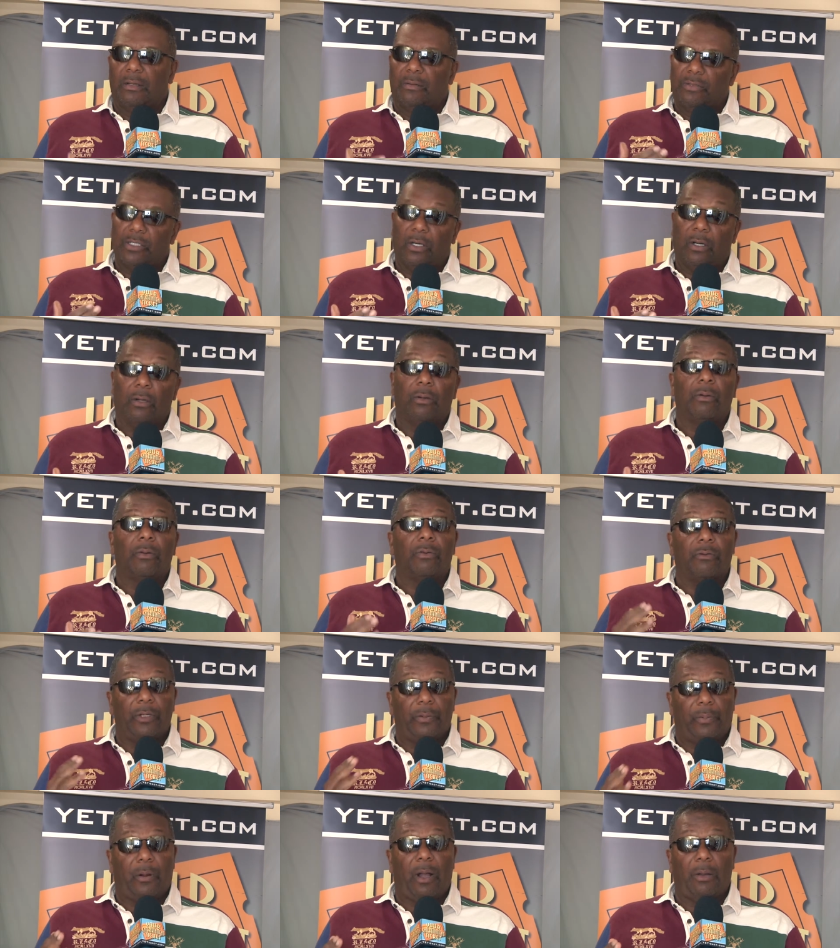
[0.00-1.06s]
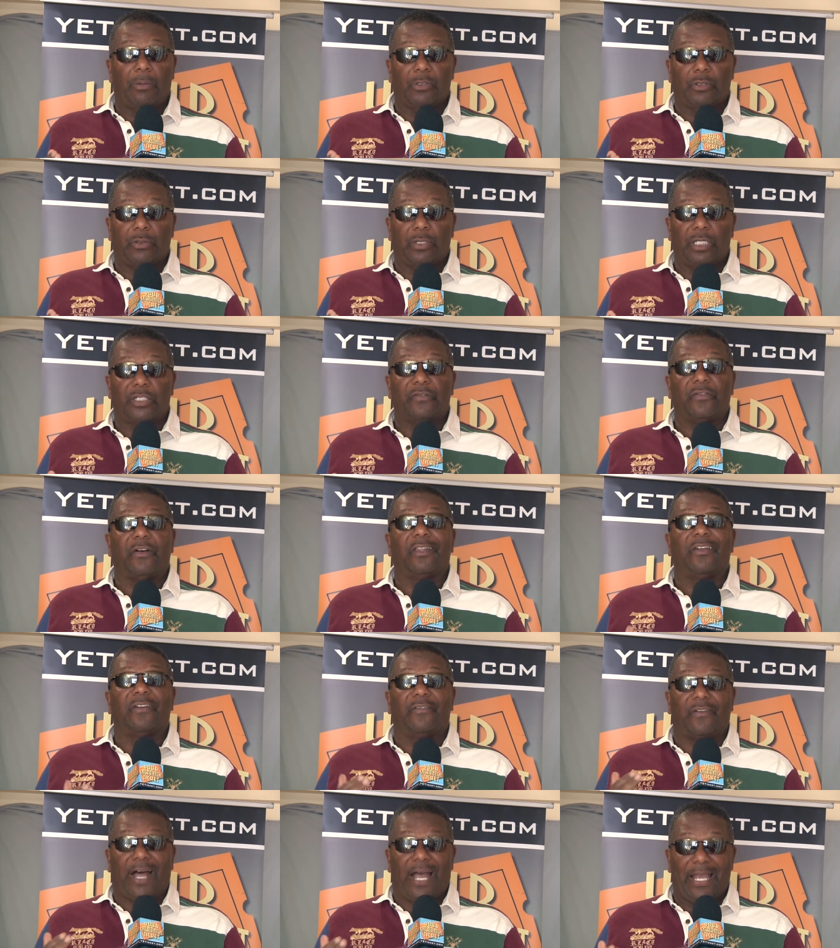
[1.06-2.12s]
So, Three Palm Trees for
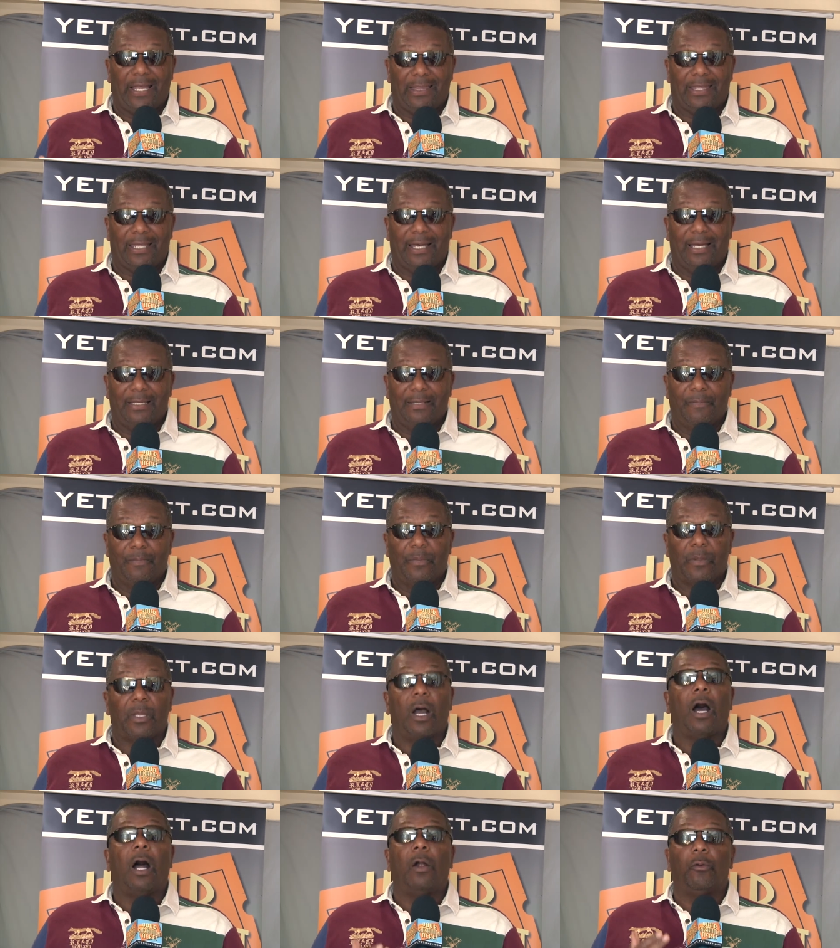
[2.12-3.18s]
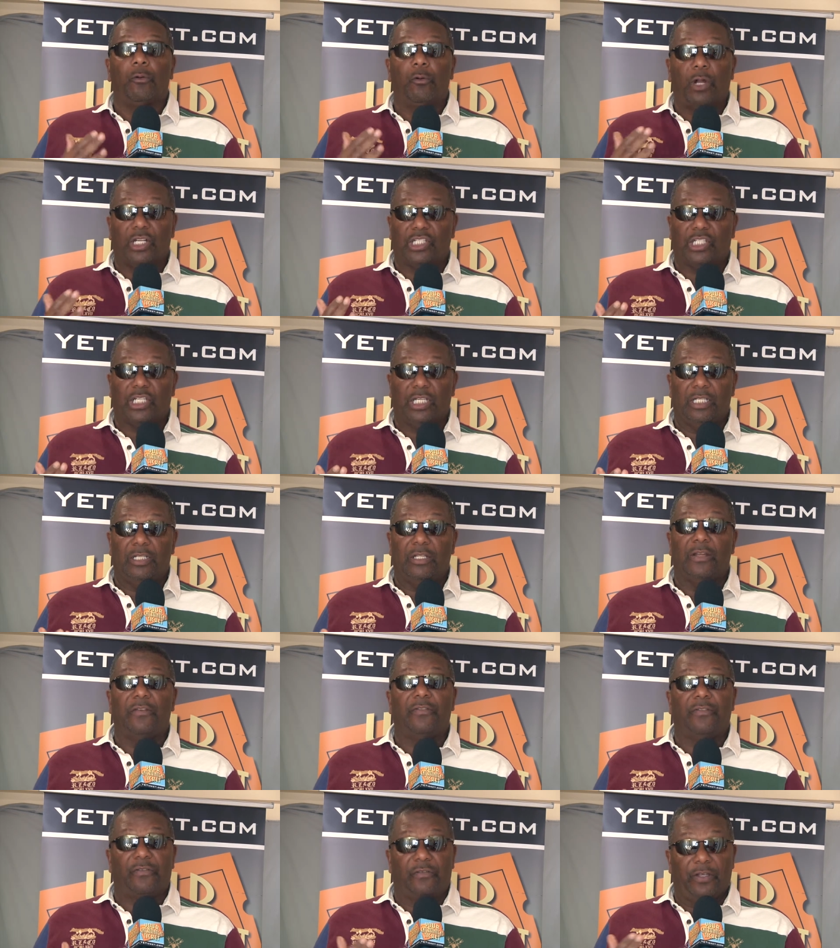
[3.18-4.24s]
Leviathan, a Russian
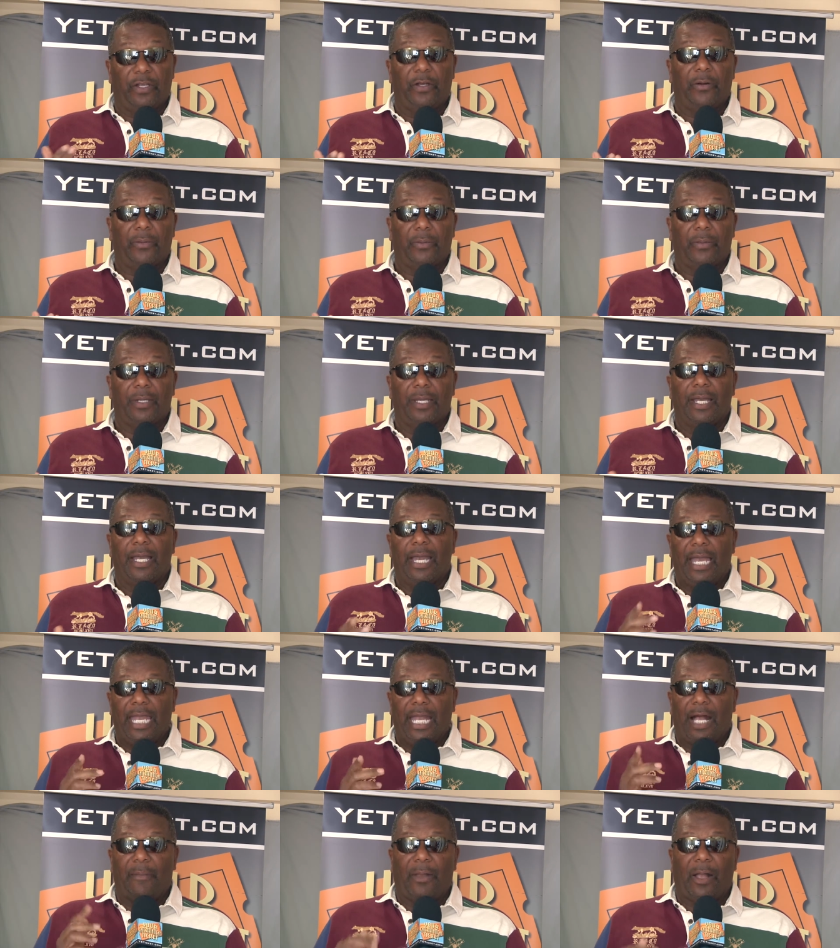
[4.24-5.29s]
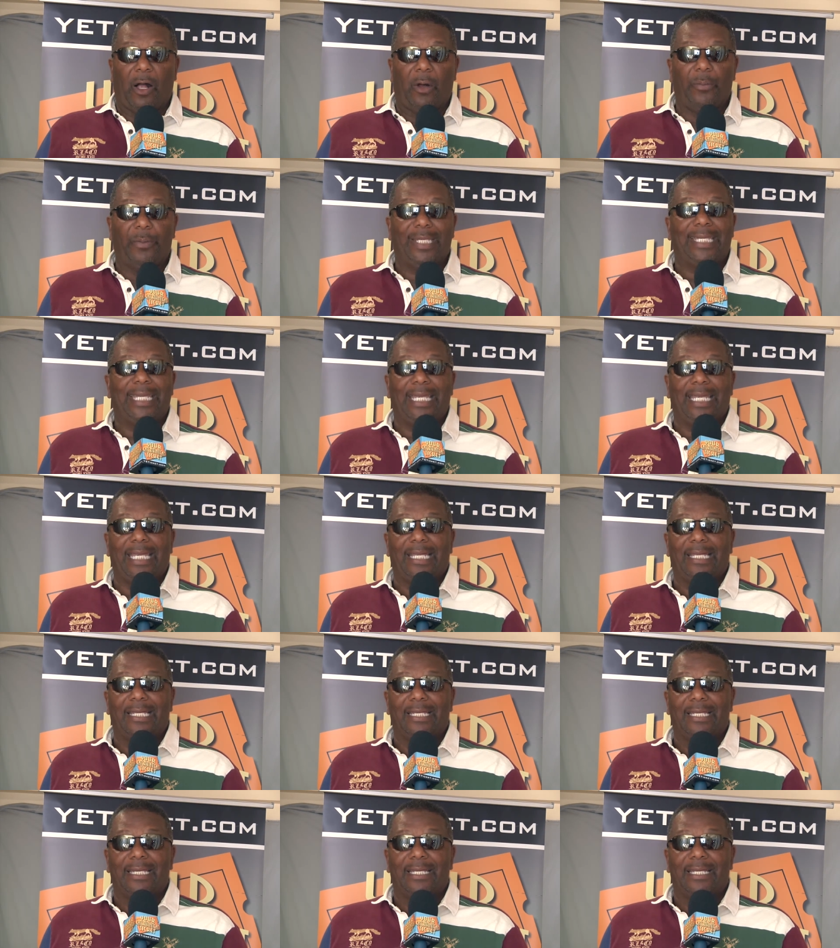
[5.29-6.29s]
film. Hey, I'm Al McGee.